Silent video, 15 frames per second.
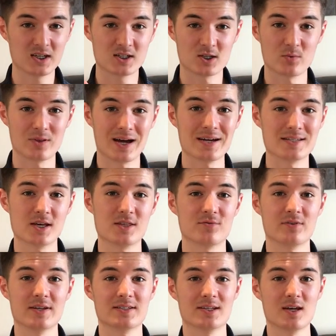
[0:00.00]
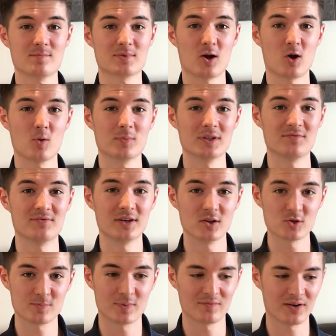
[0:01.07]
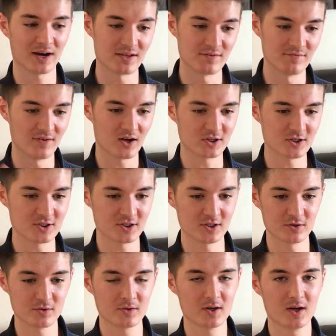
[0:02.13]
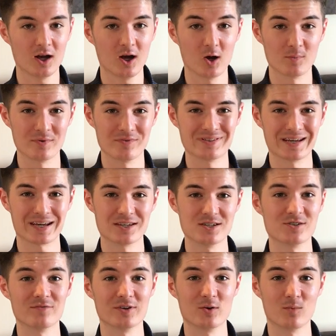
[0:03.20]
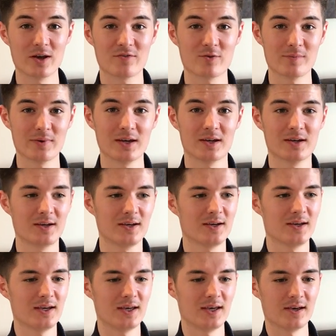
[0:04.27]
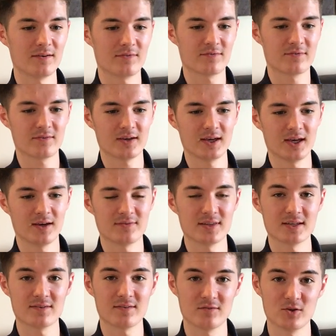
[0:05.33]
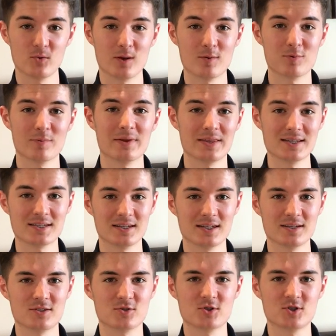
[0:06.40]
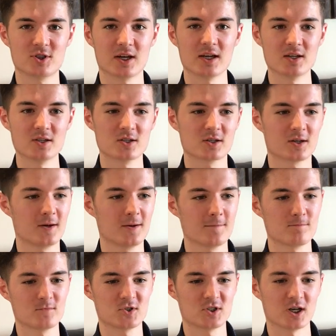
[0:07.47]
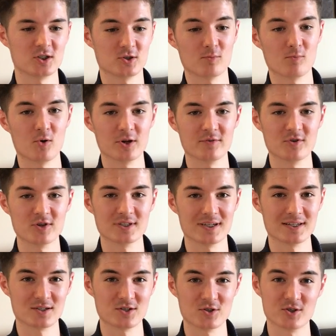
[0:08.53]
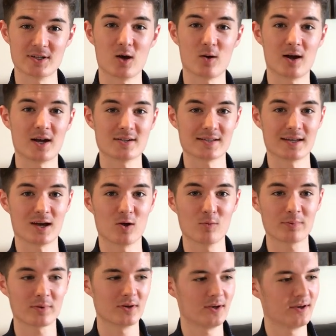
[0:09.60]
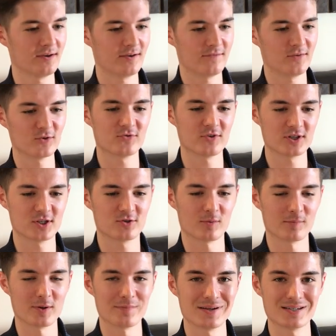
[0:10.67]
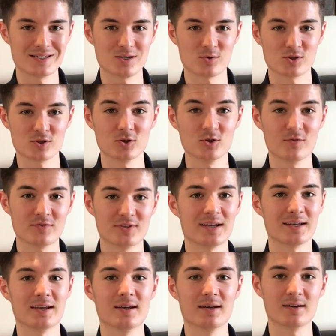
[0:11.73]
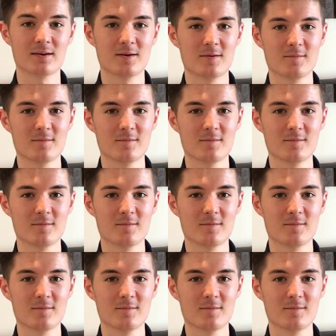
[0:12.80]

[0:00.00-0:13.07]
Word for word: So that is the three tips. I hope this video has provided value to you. Hope you've taken something away from it. If if this if you implement this and this does change change your morning routines and does help actually help, feel free to drop me a message. I would love to hear